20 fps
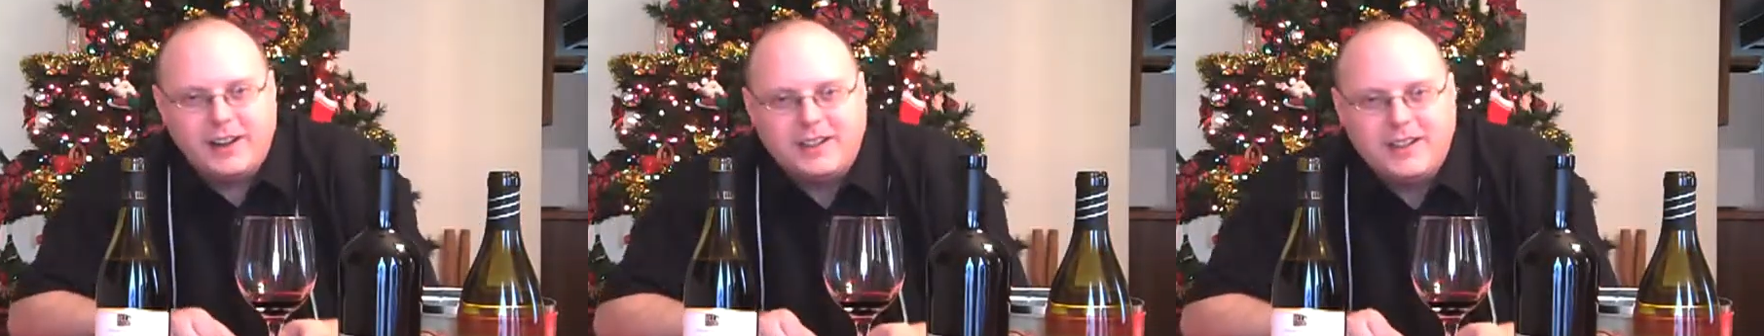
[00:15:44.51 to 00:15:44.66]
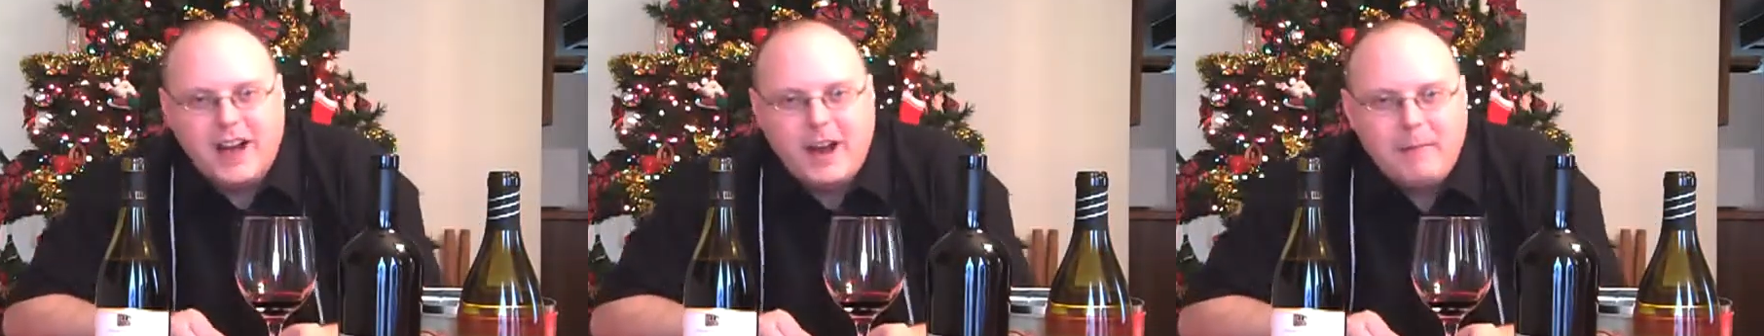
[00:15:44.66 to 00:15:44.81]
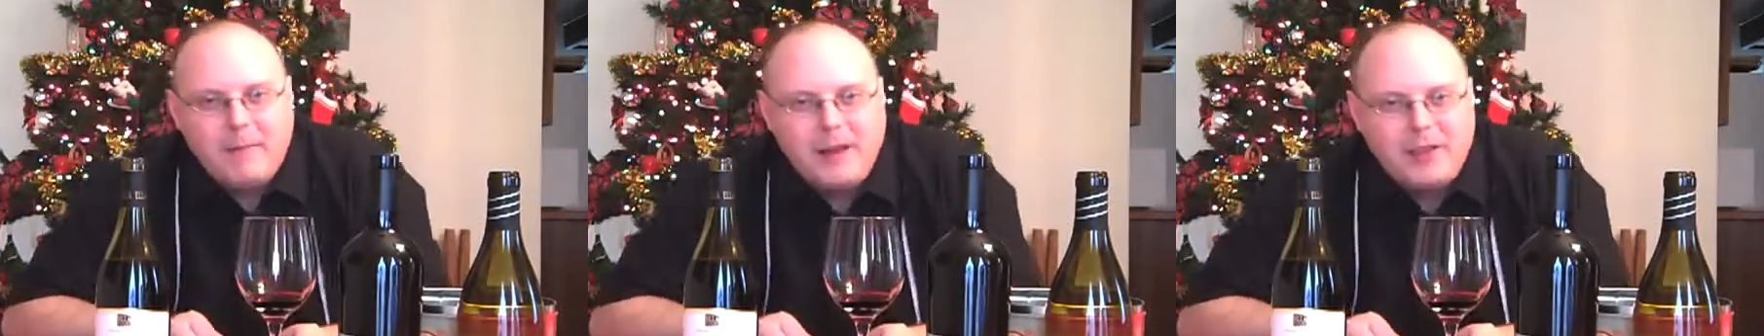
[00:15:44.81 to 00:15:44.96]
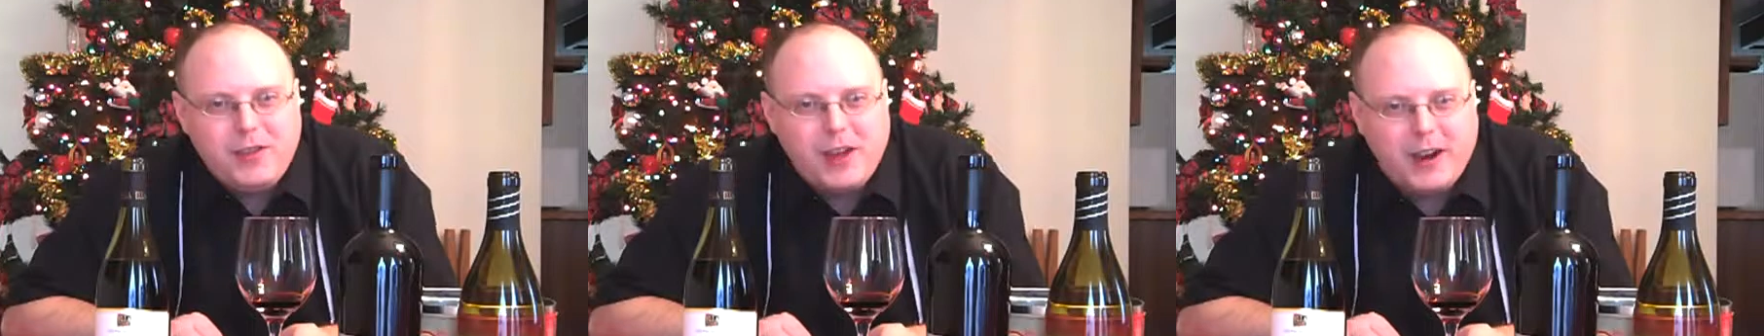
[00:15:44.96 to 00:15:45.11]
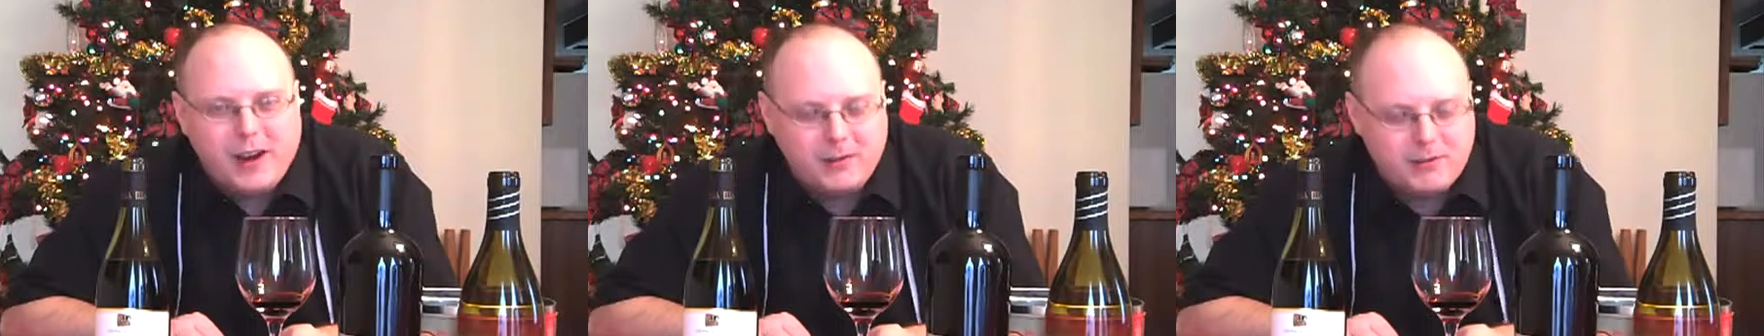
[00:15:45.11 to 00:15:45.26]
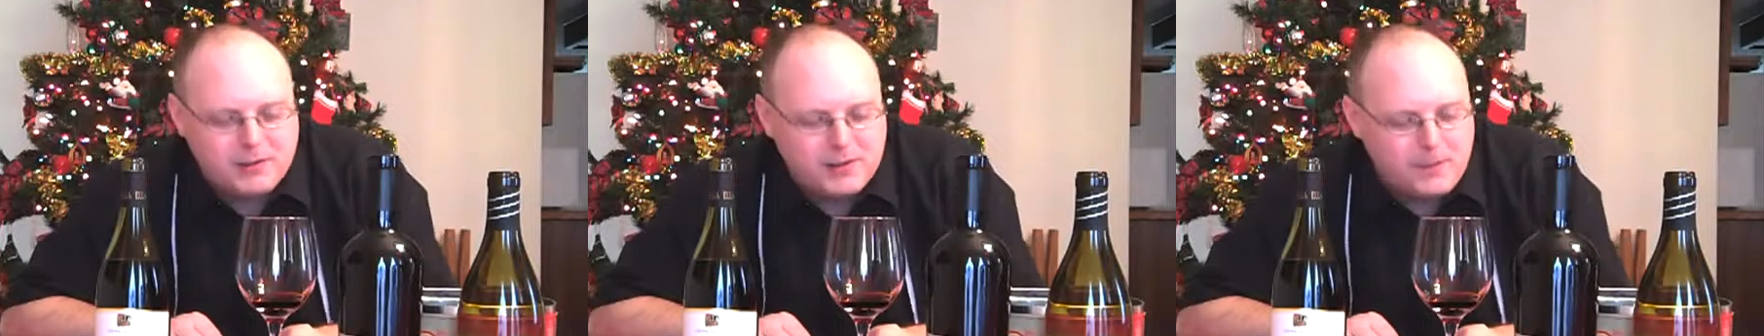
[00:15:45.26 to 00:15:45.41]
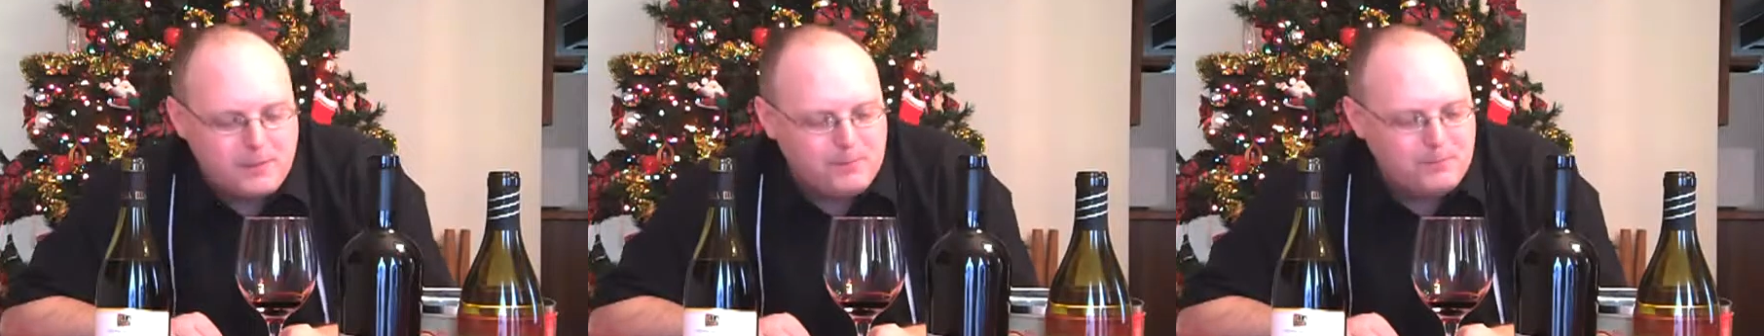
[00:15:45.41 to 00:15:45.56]
time. I thought I
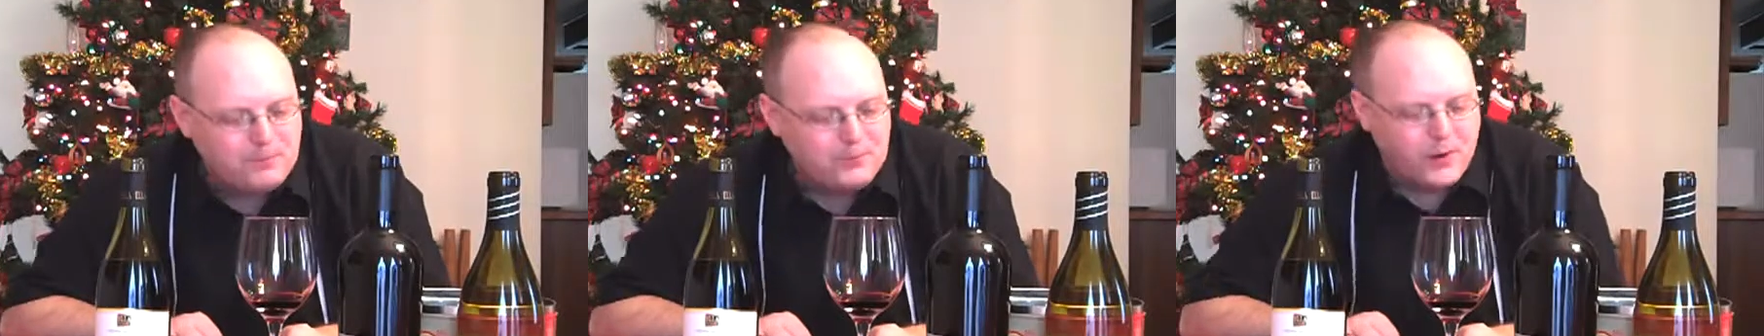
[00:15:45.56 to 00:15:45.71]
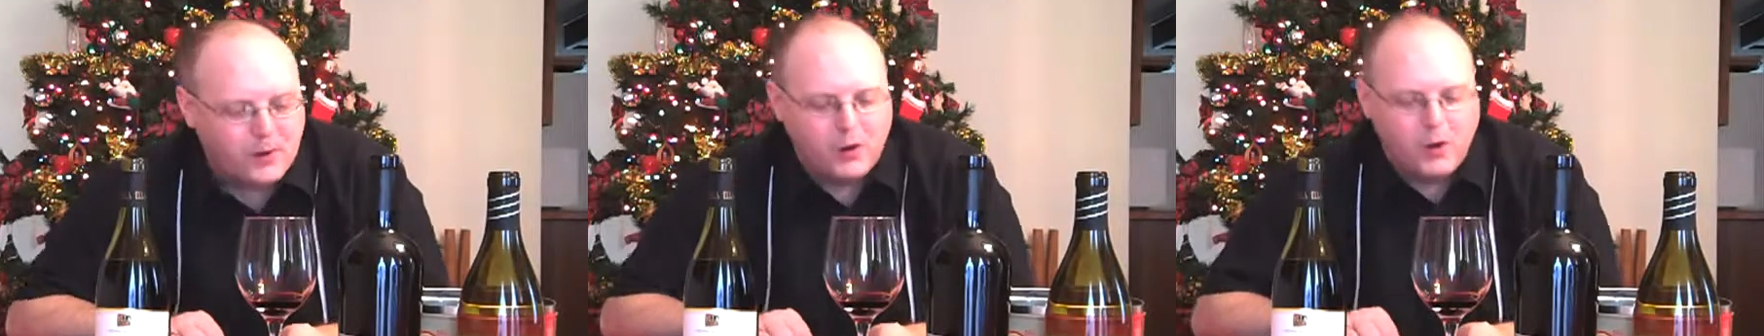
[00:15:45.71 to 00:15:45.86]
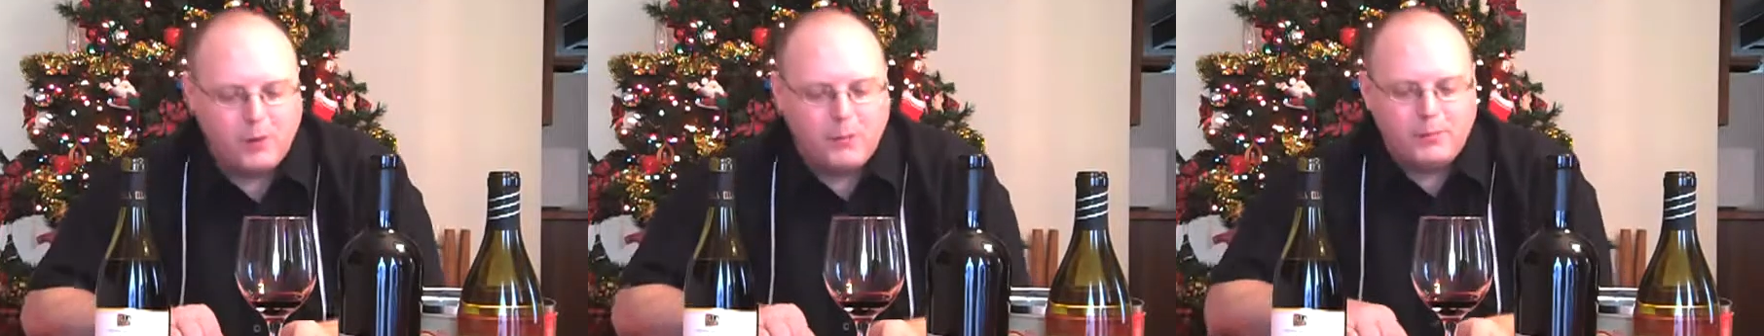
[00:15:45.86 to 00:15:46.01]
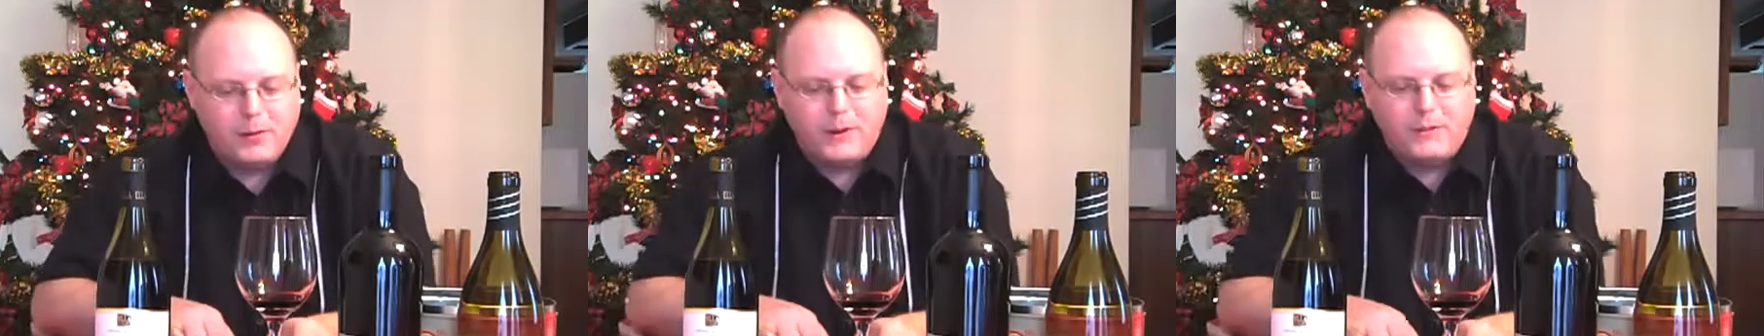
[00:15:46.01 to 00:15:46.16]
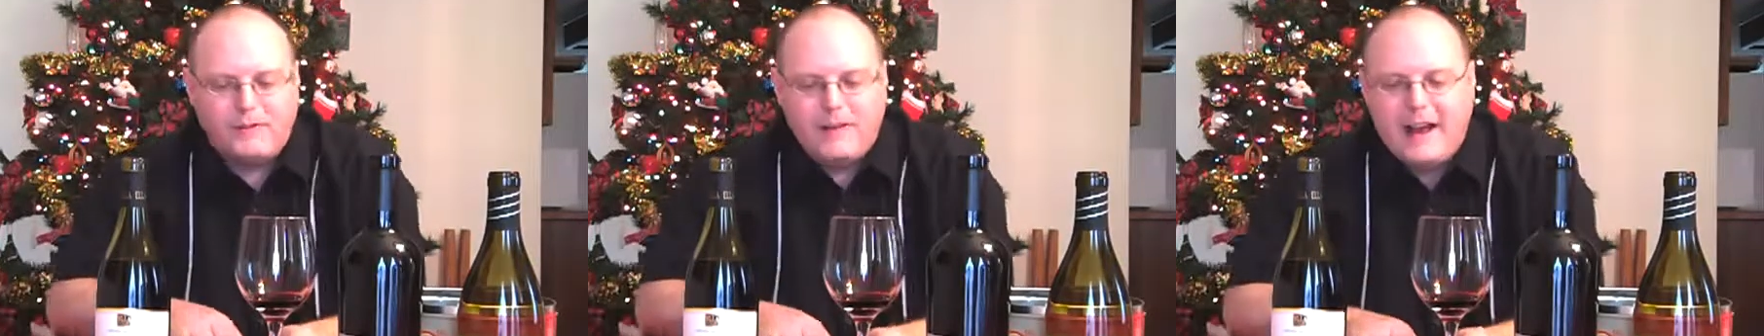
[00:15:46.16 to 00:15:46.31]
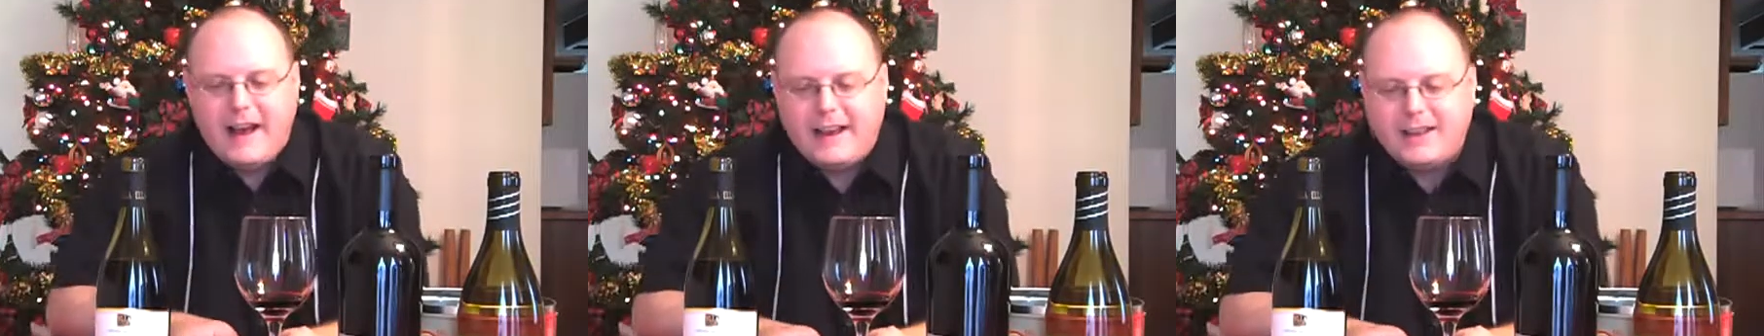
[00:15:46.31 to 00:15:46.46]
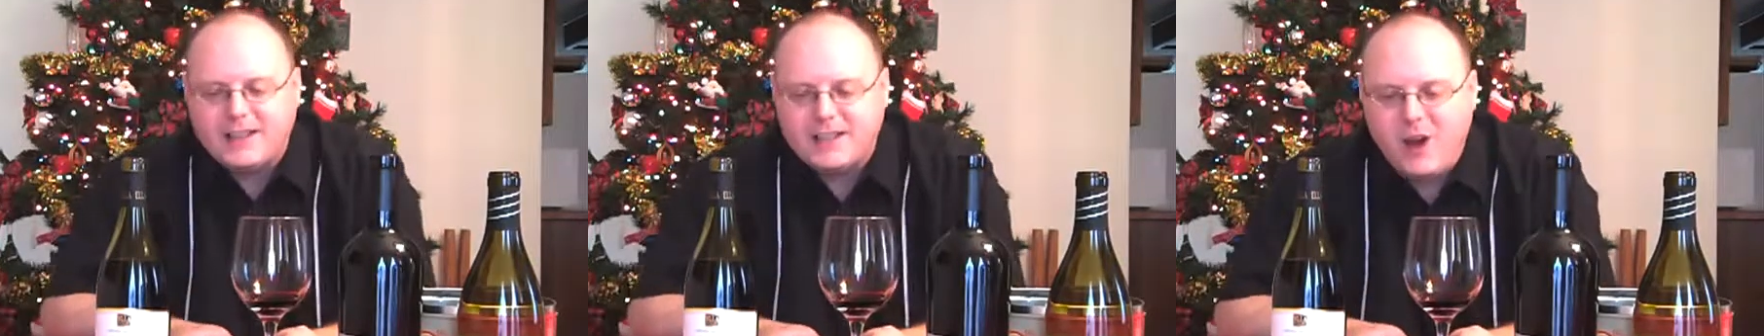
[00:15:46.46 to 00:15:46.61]
was going pretty
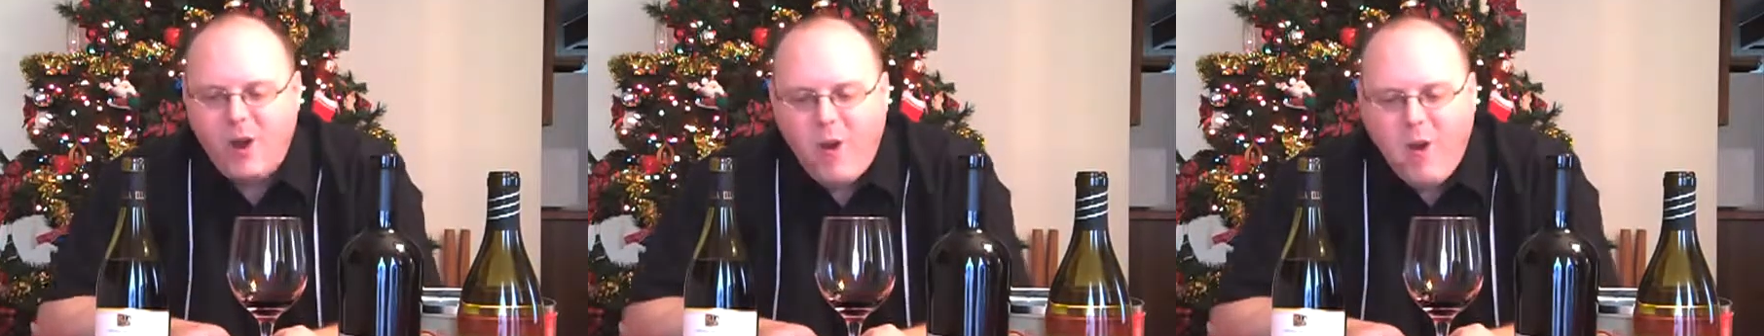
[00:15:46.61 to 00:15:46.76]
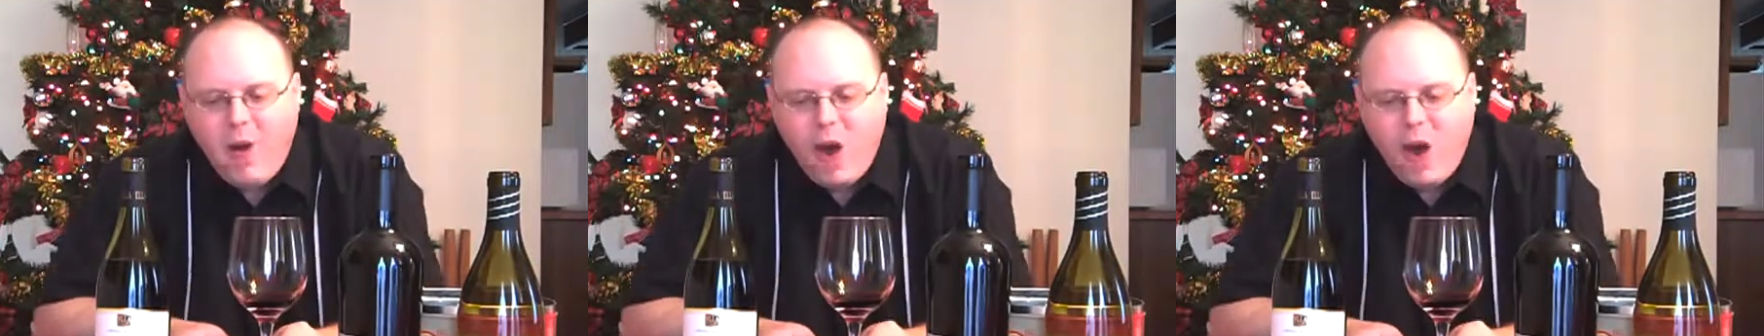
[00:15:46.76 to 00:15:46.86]
fast.